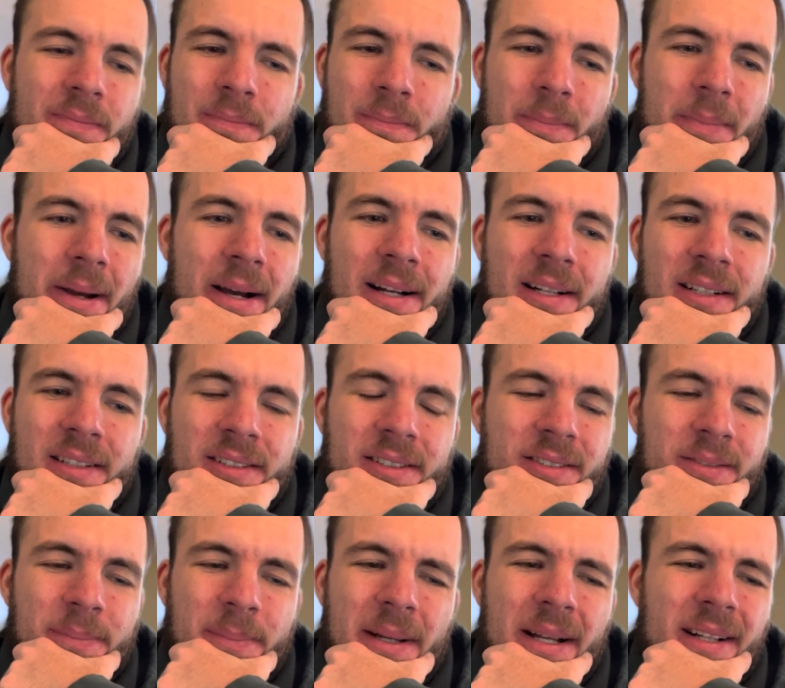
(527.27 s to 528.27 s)
Balance
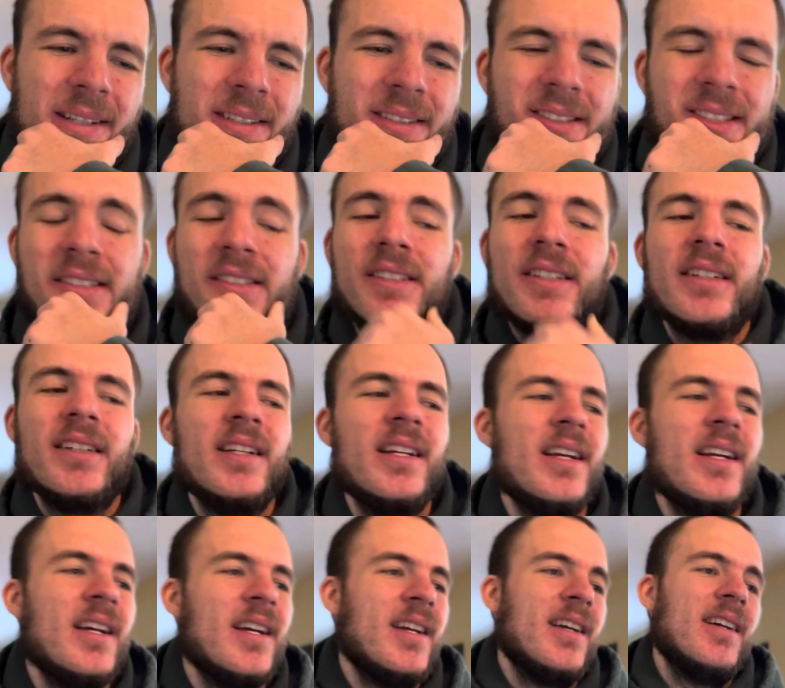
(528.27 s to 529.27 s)
is it.
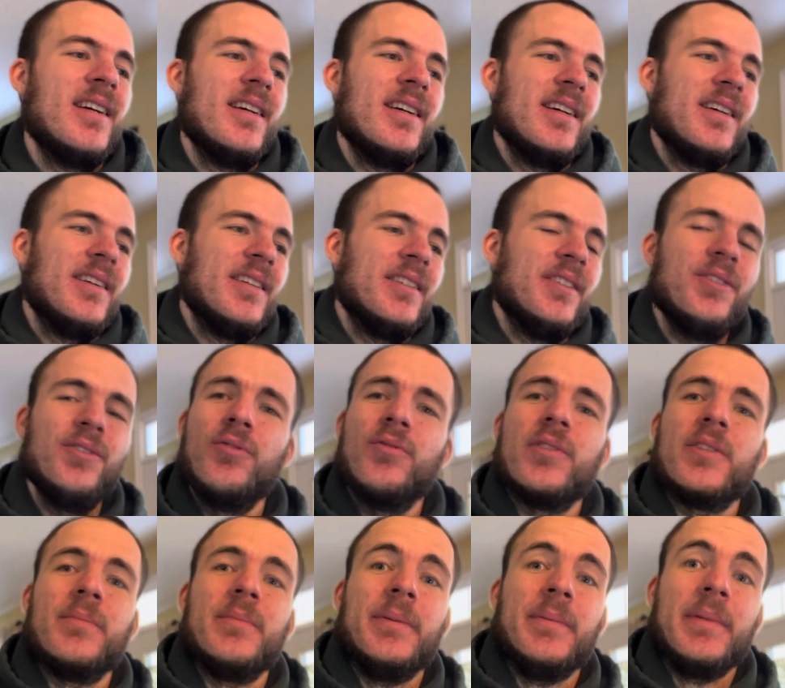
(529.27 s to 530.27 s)
You don't want
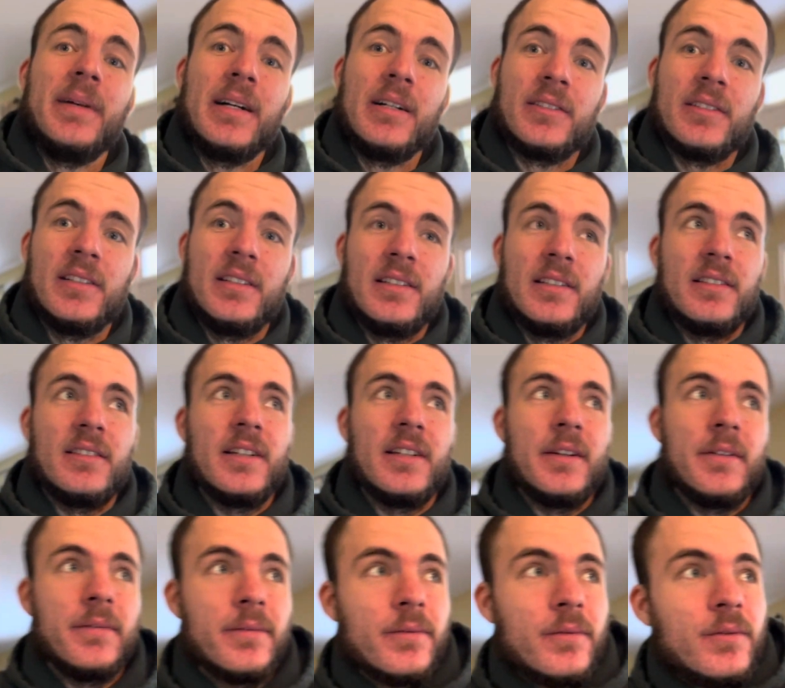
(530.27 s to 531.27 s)
to be balanced in this
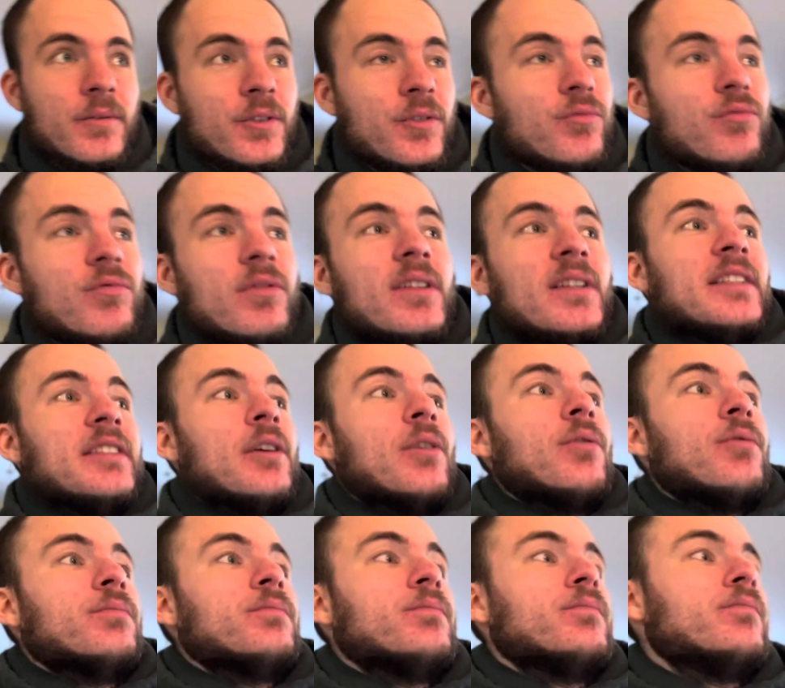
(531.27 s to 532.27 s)
life. You really don't.
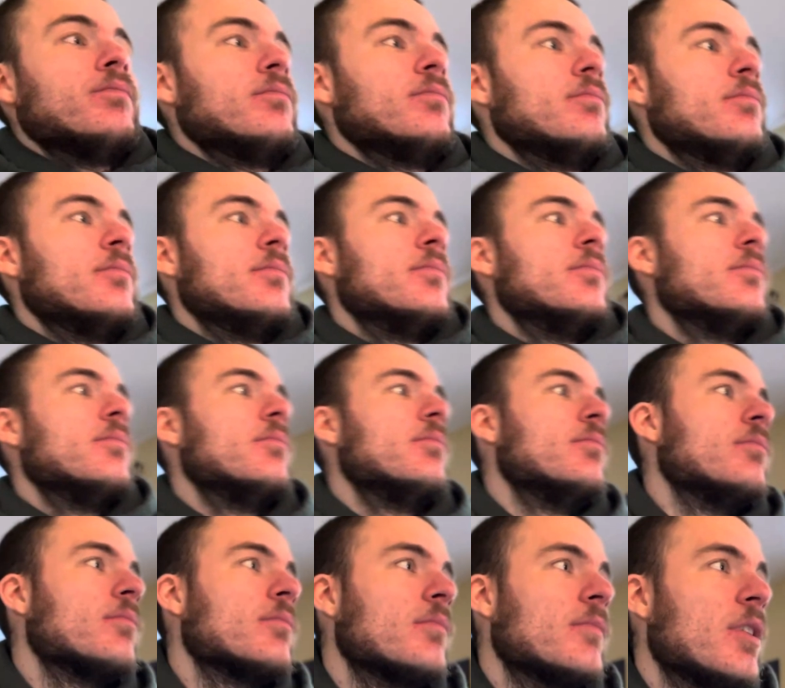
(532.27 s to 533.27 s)

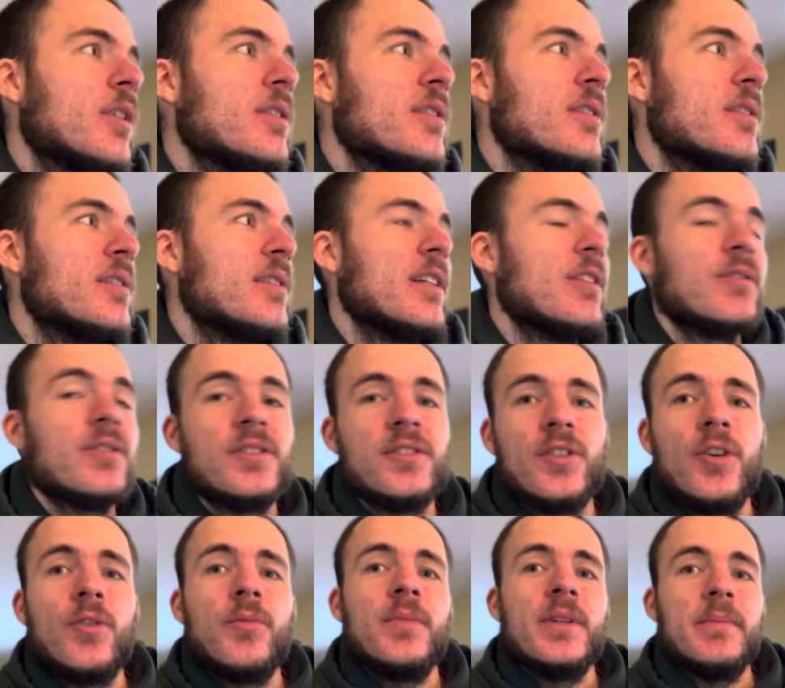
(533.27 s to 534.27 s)
Because there's
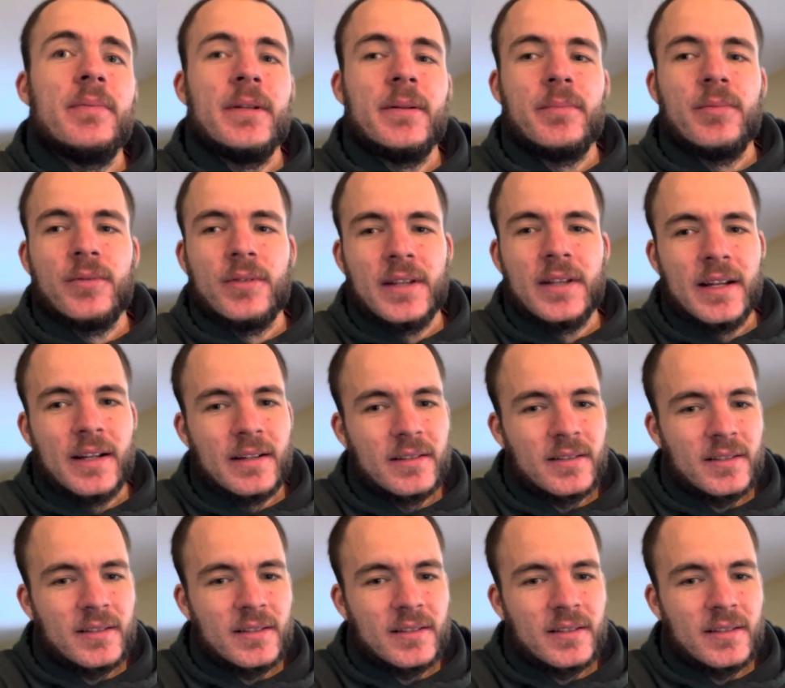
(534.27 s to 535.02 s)
so many people that